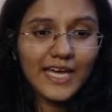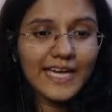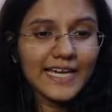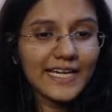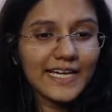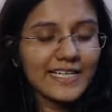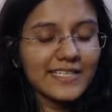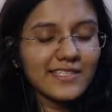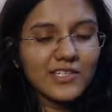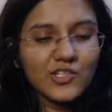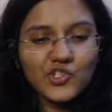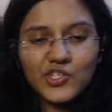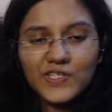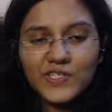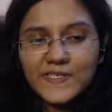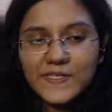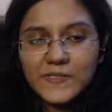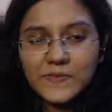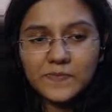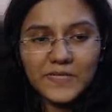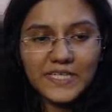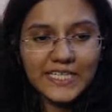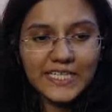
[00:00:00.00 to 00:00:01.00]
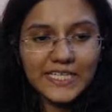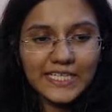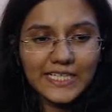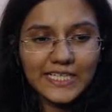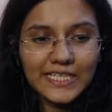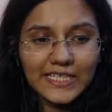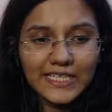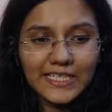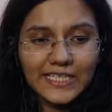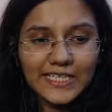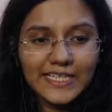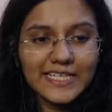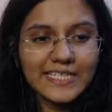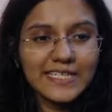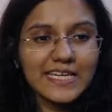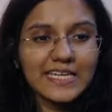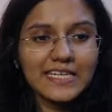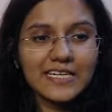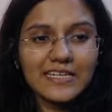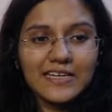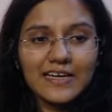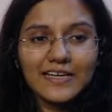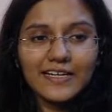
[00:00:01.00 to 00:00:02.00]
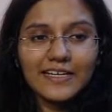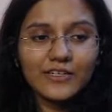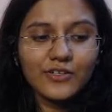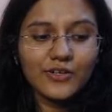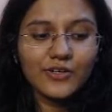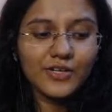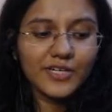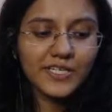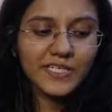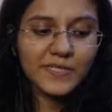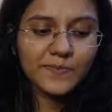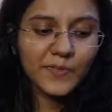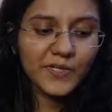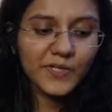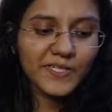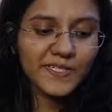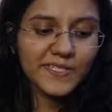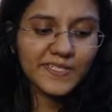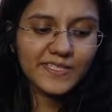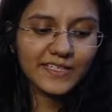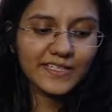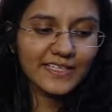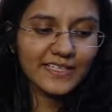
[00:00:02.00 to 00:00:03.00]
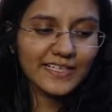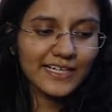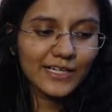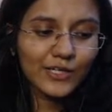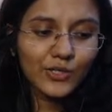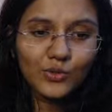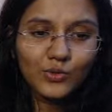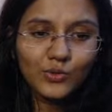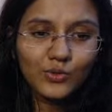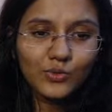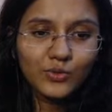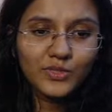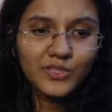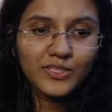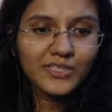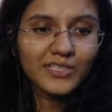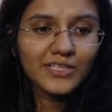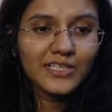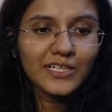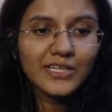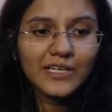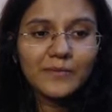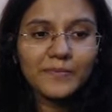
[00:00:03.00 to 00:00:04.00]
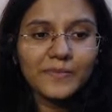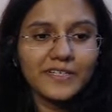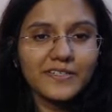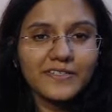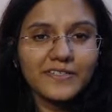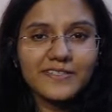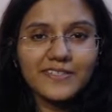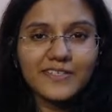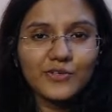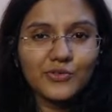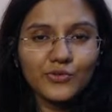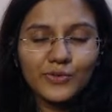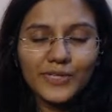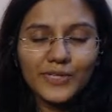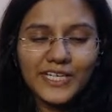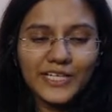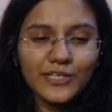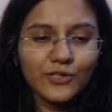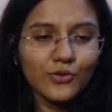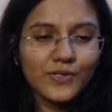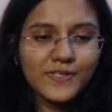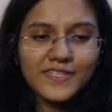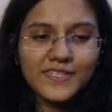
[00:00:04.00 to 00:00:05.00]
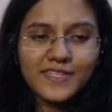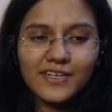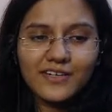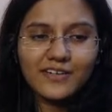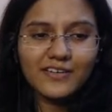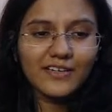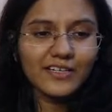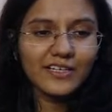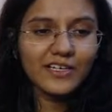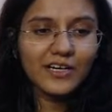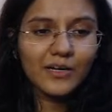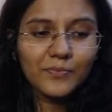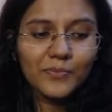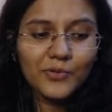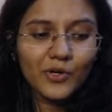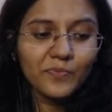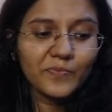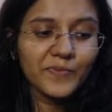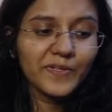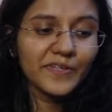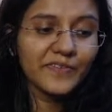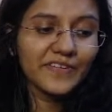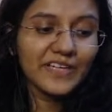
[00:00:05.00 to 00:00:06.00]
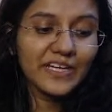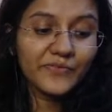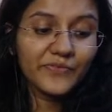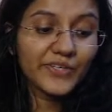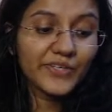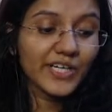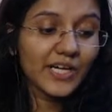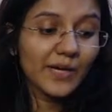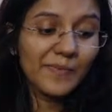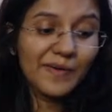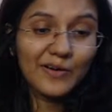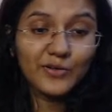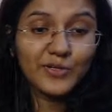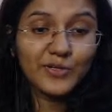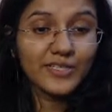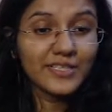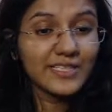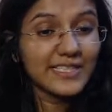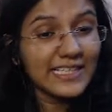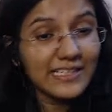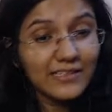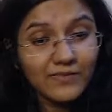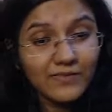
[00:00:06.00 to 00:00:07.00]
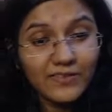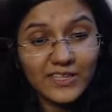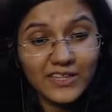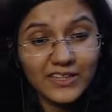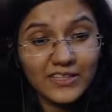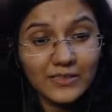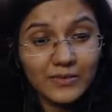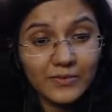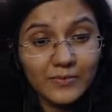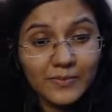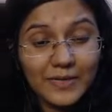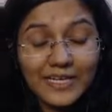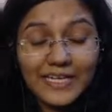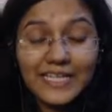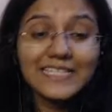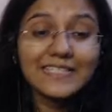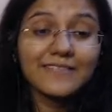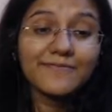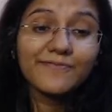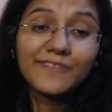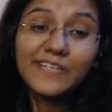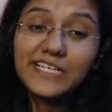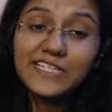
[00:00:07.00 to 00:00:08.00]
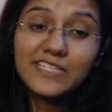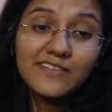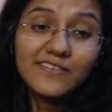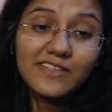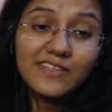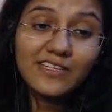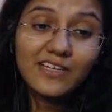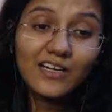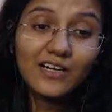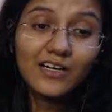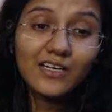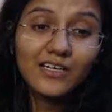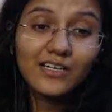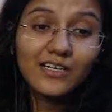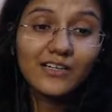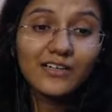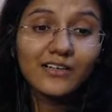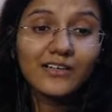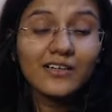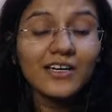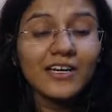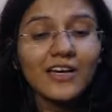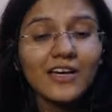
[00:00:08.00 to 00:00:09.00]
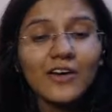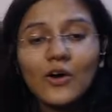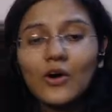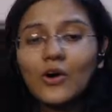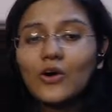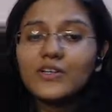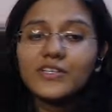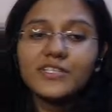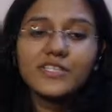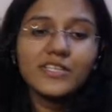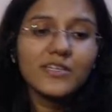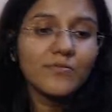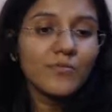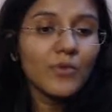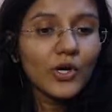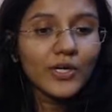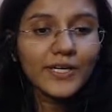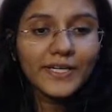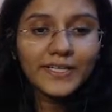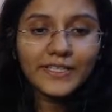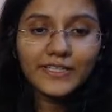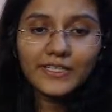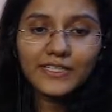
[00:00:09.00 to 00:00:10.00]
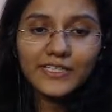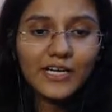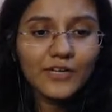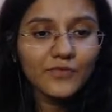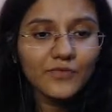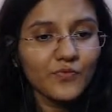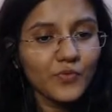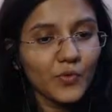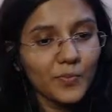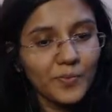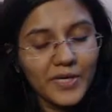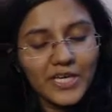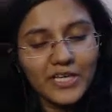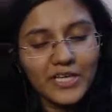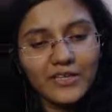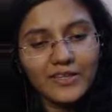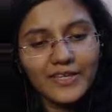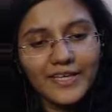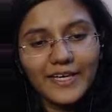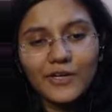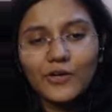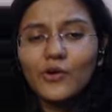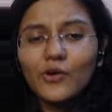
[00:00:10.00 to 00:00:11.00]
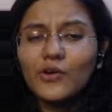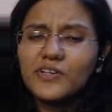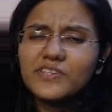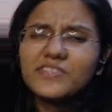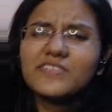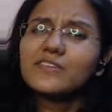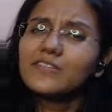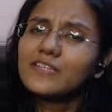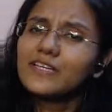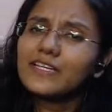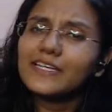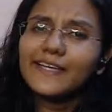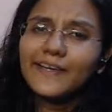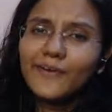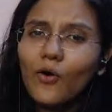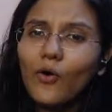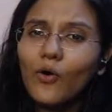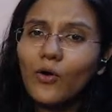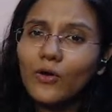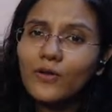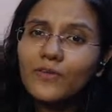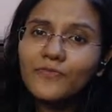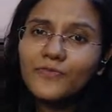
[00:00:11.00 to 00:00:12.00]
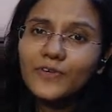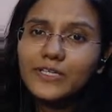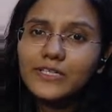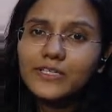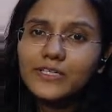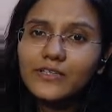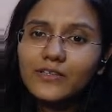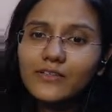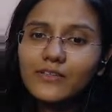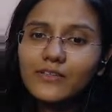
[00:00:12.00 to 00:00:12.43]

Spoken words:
Is he just mean? Is he trying to disperse the crowd? Because, you know, he knows that Ranga probably will have to come out and deal with them, and he spreads with Ranga. Or is he mocking the crowd for being there? Or is it really all of it?